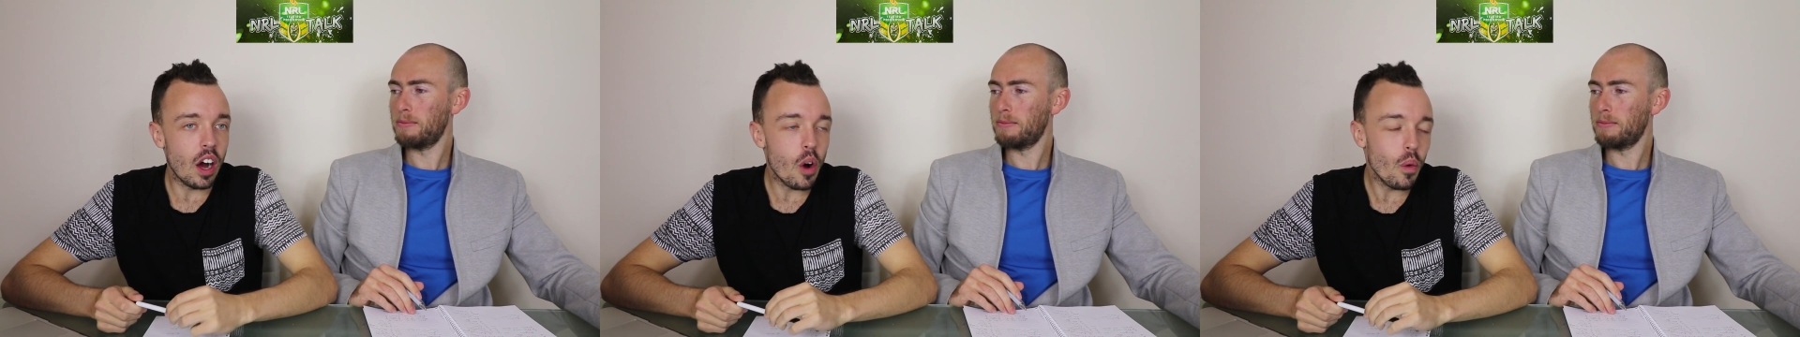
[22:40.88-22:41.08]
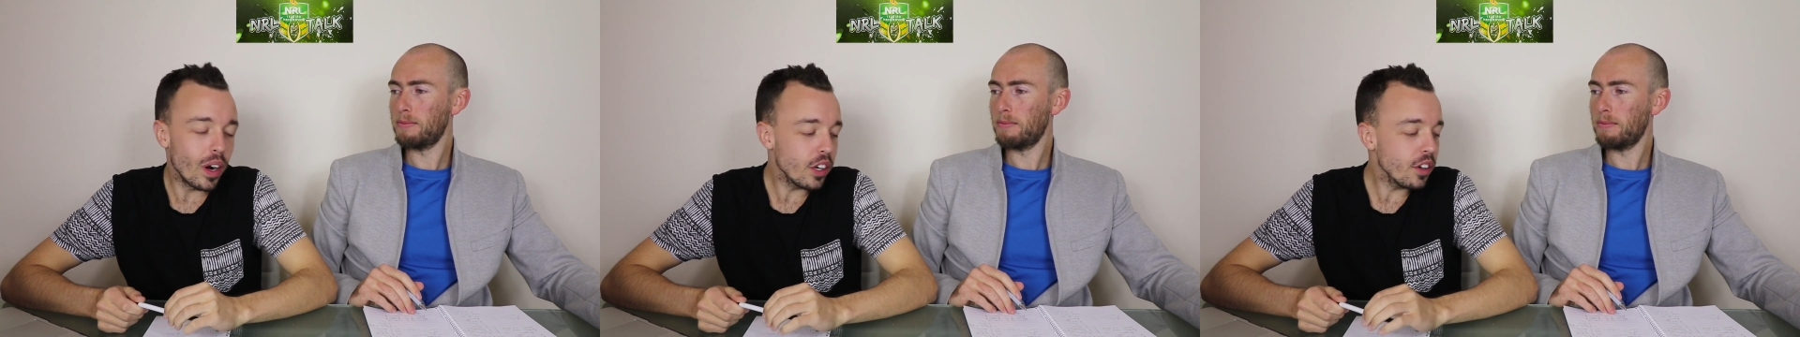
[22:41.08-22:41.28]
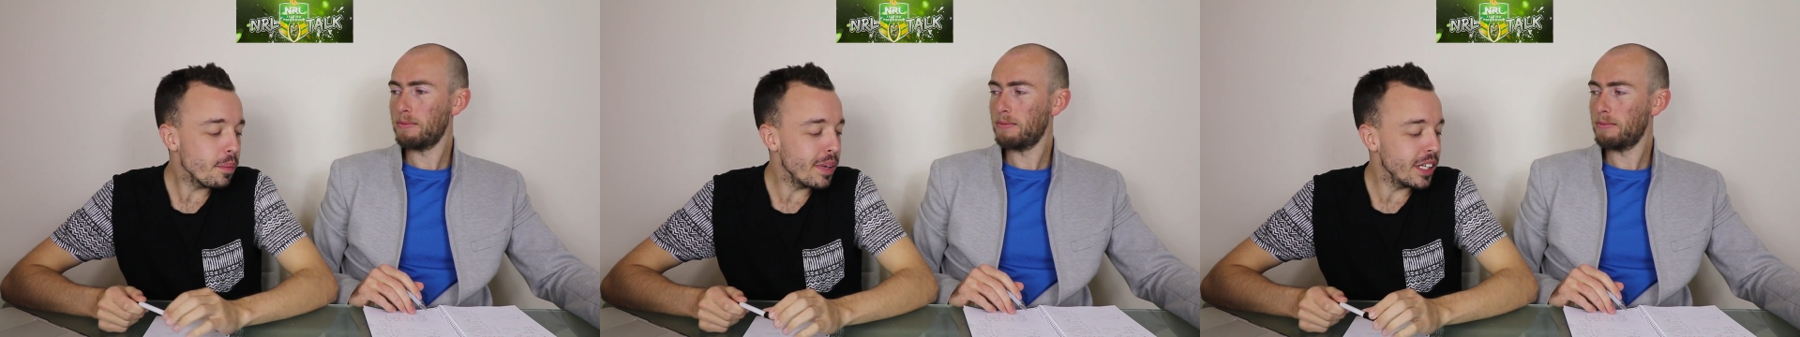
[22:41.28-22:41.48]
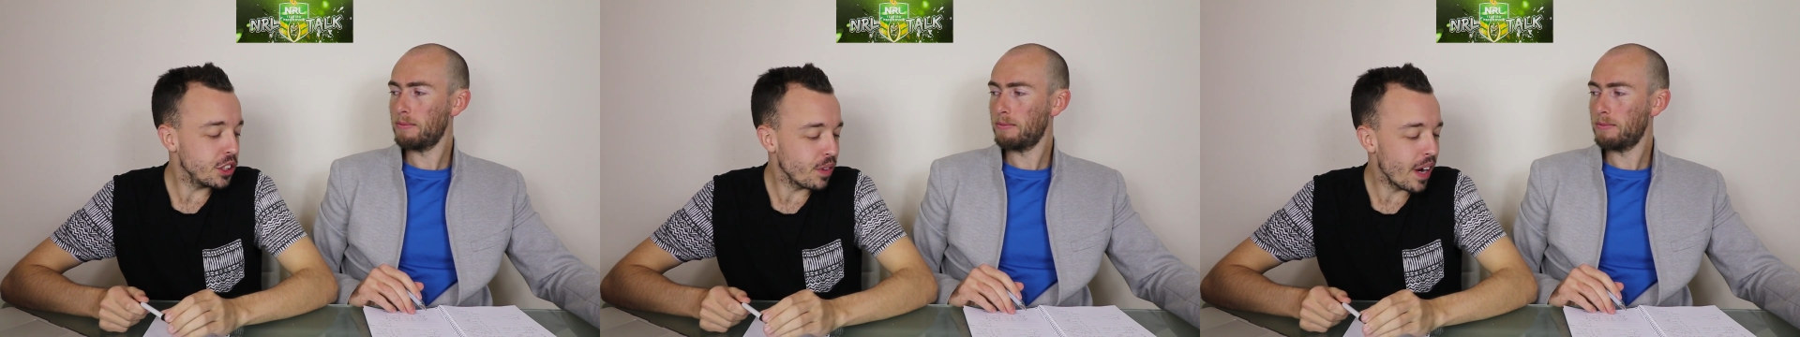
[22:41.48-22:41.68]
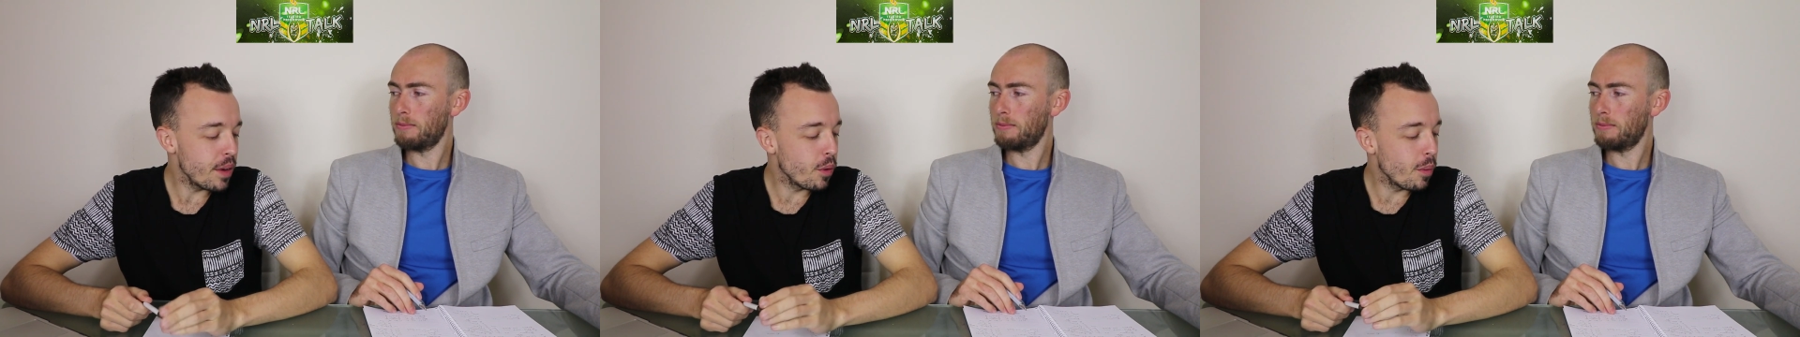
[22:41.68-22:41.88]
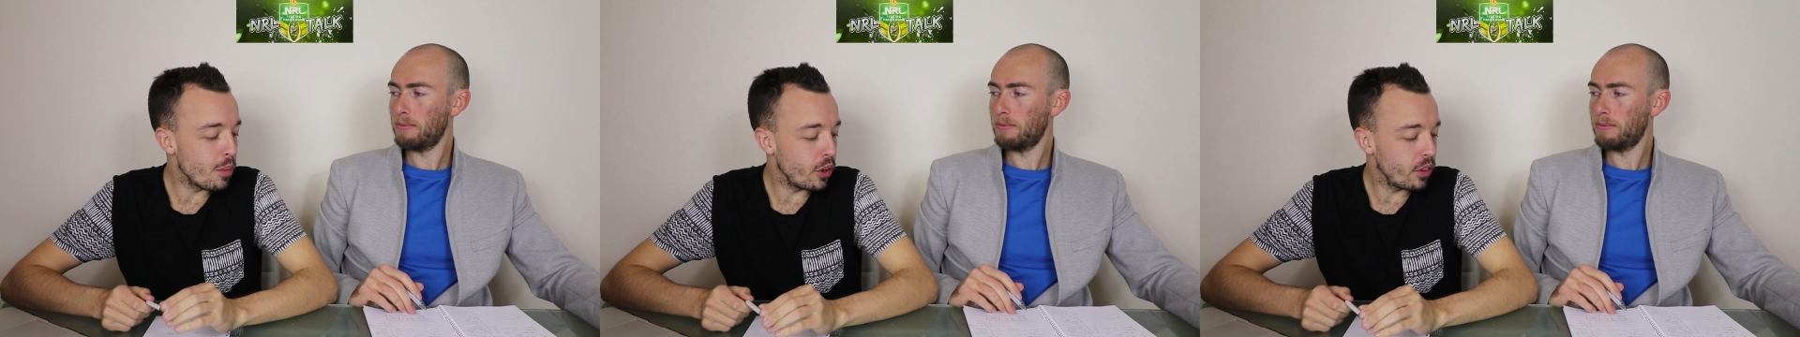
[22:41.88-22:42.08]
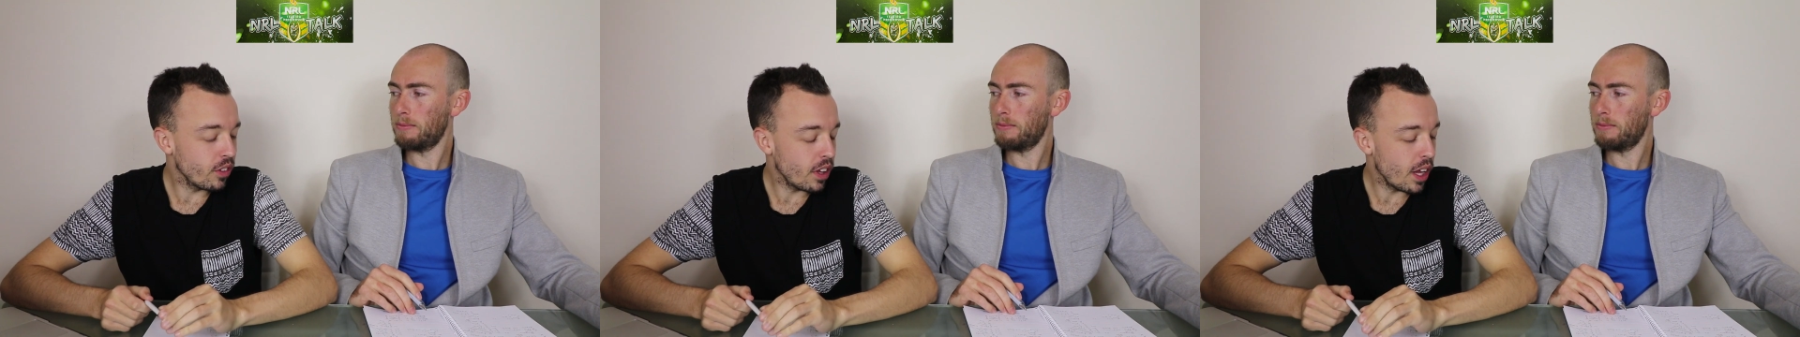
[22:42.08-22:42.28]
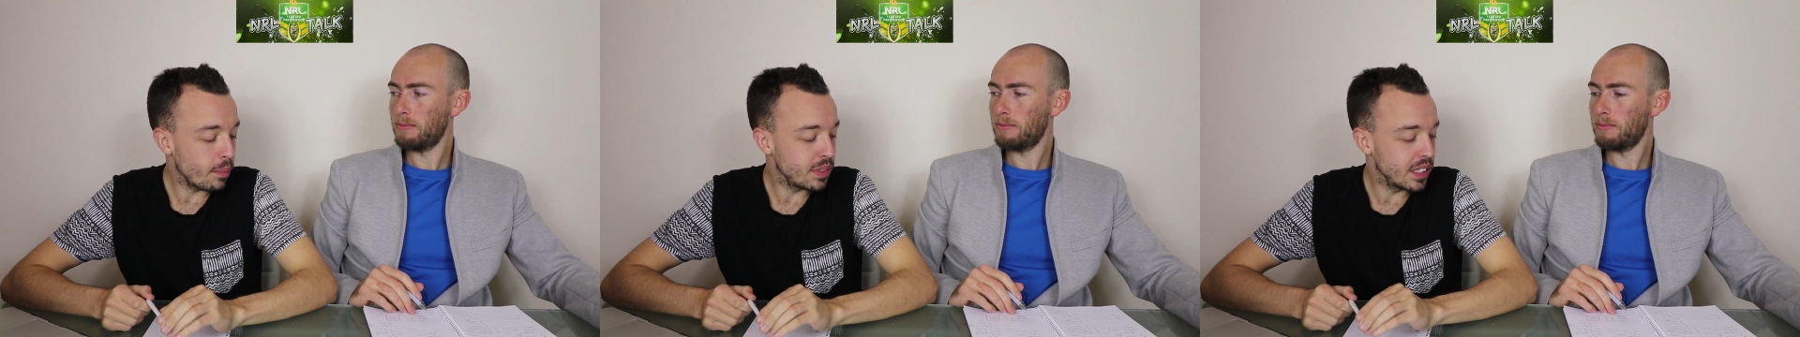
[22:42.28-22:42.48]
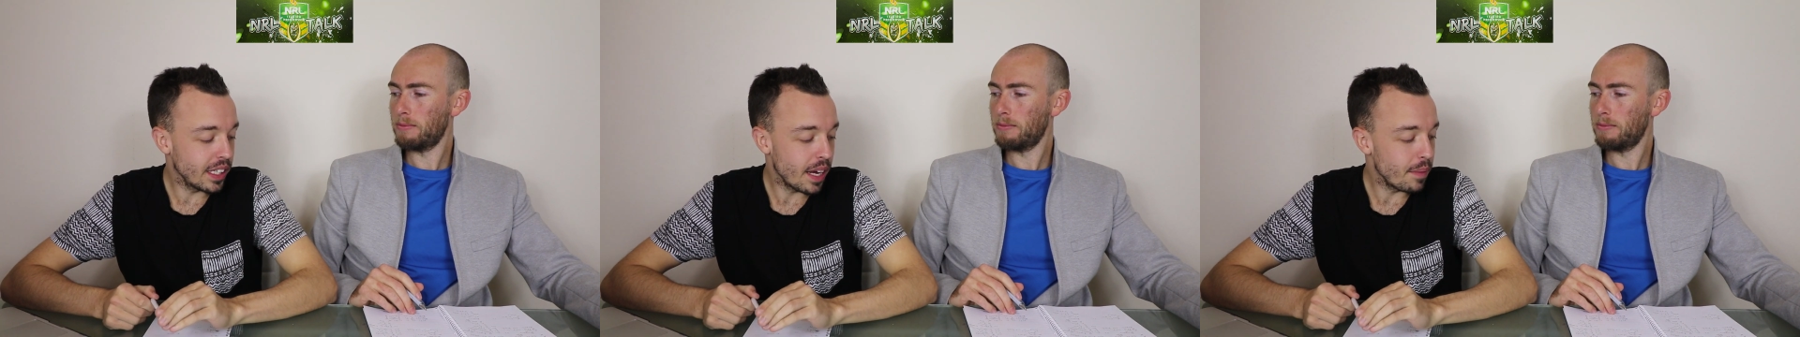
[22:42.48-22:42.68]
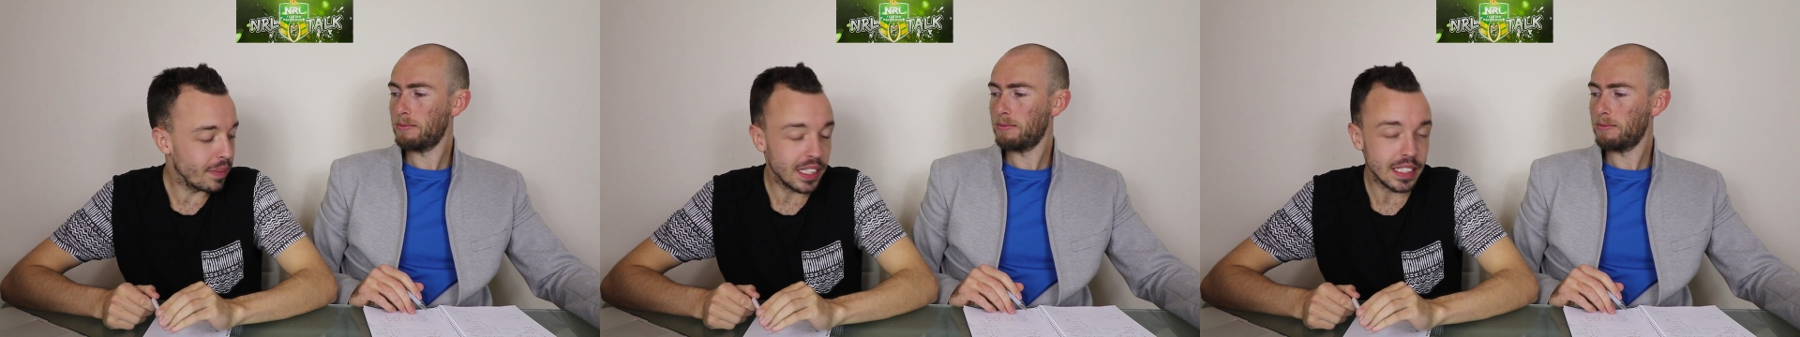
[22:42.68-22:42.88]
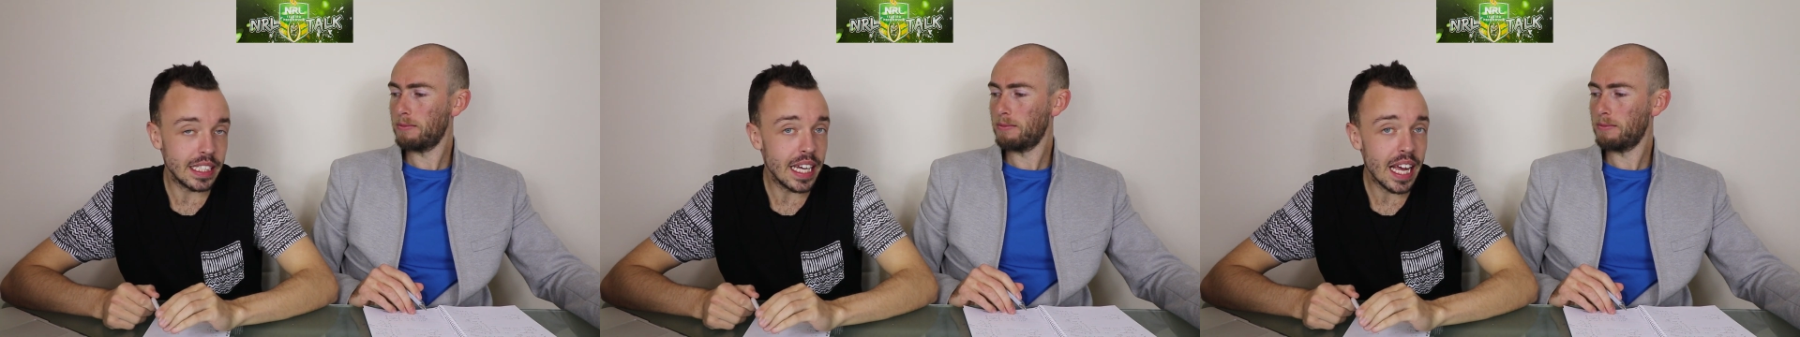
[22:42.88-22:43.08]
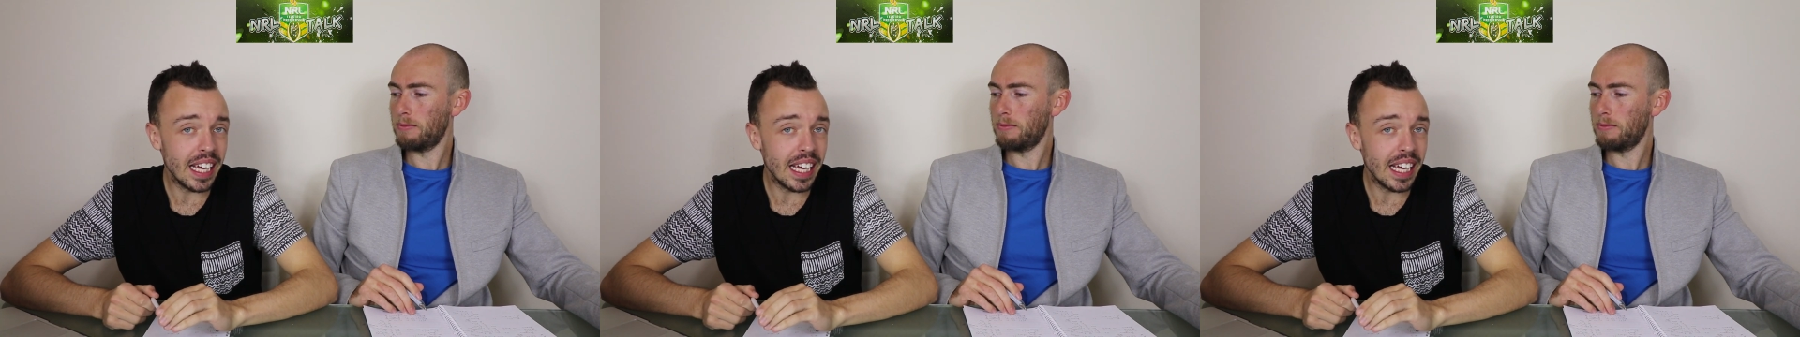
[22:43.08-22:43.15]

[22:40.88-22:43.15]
Speaker 1: I wonder if Mitch Rain will move clubs again because he